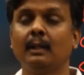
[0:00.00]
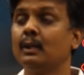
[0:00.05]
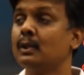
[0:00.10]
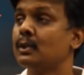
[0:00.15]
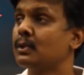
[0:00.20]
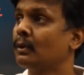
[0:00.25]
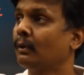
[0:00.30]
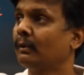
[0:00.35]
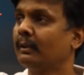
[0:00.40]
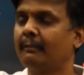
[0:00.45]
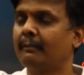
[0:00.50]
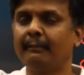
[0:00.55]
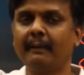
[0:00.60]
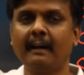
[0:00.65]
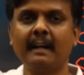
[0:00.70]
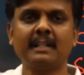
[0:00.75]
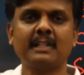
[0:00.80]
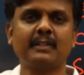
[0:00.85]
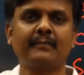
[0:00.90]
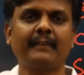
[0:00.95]
So the
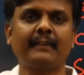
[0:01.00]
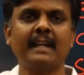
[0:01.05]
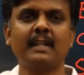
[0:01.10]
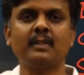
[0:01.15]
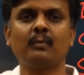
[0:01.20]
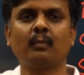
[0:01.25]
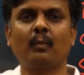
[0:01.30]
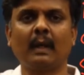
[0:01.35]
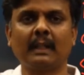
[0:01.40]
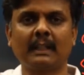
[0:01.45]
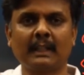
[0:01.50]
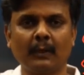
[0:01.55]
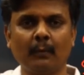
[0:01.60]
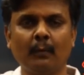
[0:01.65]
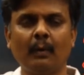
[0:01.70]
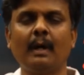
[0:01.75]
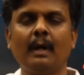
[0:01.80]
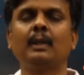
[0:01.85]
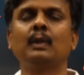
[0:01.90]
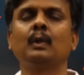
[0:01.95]
first phrase,
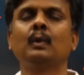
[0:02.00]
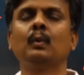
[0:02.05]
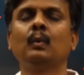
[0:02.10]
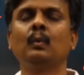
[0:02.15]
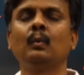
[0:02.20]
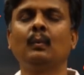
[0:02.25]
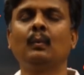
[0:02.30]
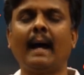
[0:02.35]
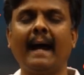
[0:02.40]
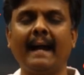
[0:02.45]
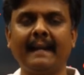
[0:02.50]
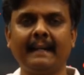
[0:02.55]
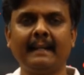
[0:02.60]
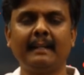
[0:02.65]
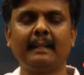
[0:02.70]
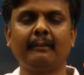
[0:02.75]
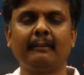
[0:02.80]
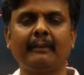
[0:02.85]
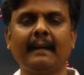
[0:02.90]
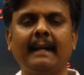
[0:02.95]
whatever you
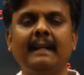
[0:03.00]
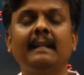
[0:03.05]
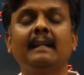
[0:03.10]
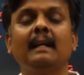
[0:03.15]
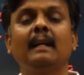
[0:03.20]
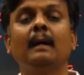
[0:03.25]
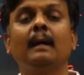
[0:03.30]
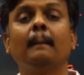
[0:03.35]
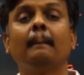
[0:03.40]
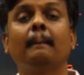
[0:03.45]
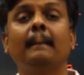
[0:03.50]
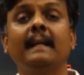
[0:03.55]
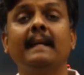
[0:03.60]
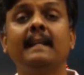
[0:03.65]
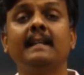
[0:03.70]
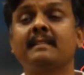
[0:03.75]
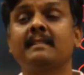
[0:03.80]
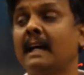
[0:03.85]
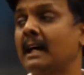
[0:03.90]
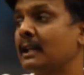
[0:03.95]
identified,
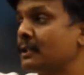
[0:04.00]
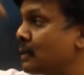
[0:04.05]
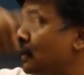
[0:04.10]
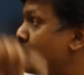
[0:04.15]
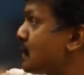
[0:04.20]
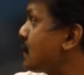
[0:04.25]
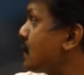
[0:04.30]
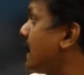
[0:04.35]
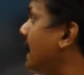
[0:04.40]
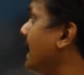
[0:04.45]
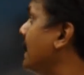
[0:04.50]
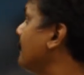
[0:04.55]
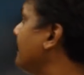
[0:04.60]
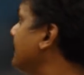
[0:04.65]
please associate